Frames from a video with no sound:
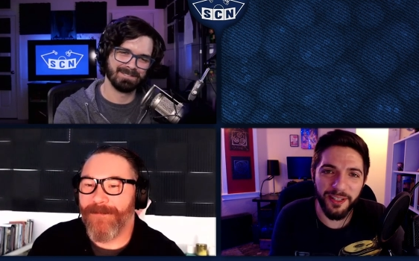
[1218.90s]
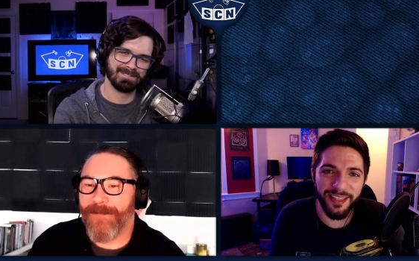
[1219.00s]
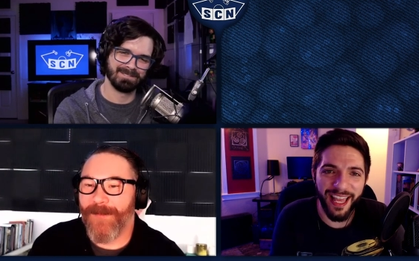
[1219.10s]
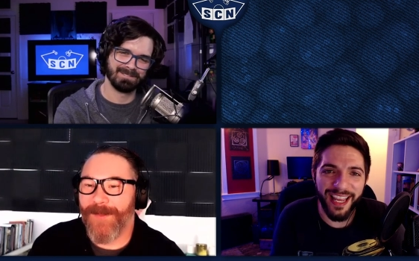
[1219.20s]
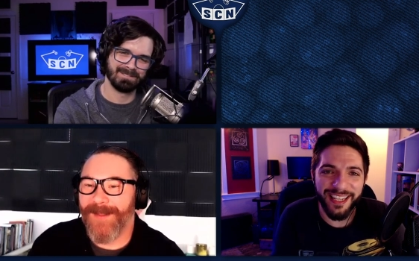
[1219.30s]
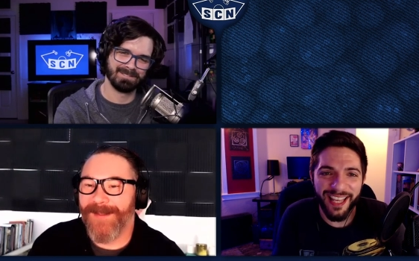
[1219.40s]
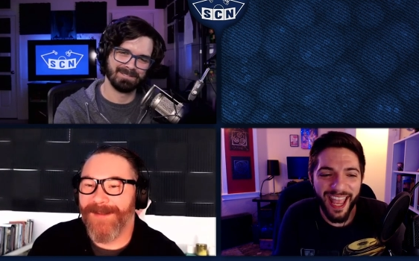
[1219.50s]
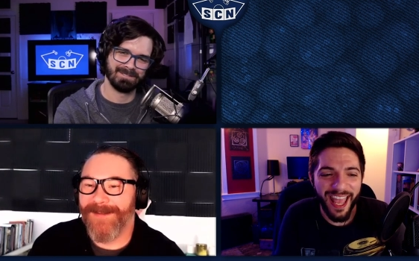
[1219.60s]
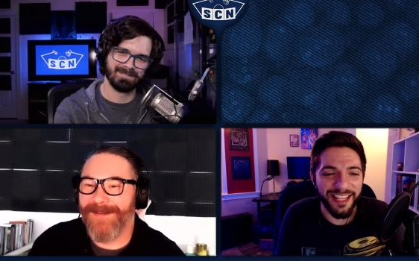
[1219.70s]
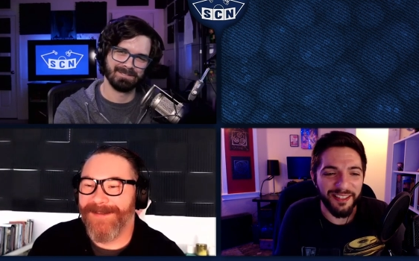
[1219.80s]
Speaker 1: like
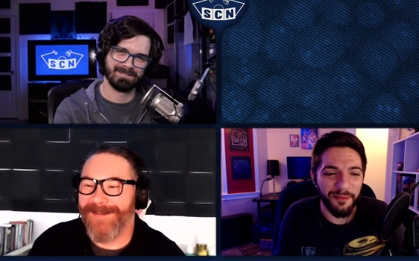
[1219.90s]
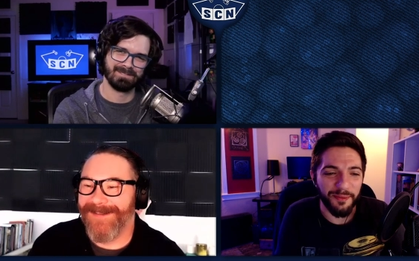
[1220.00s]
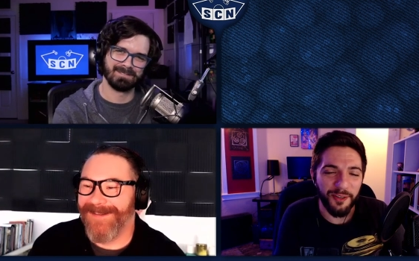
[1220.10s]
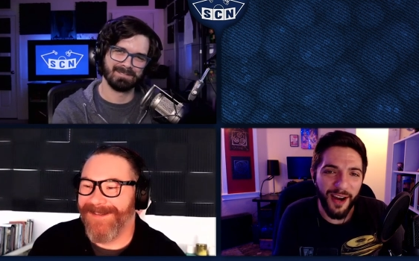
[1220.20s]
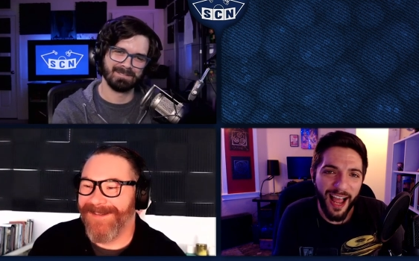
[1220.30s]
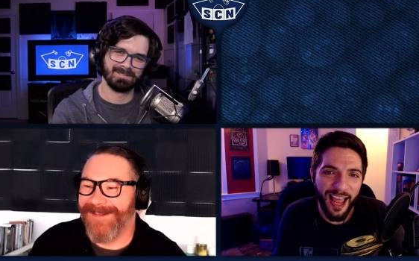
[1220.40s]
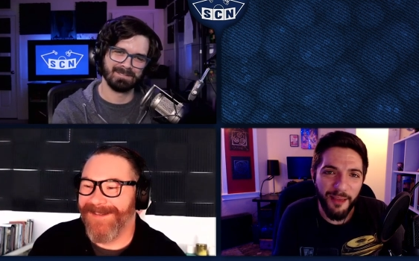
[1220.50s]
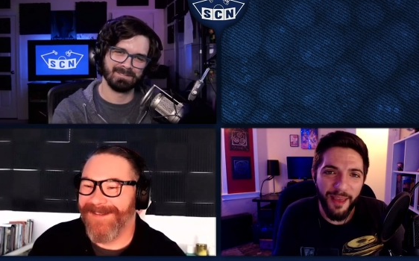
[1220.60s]
and subscribe.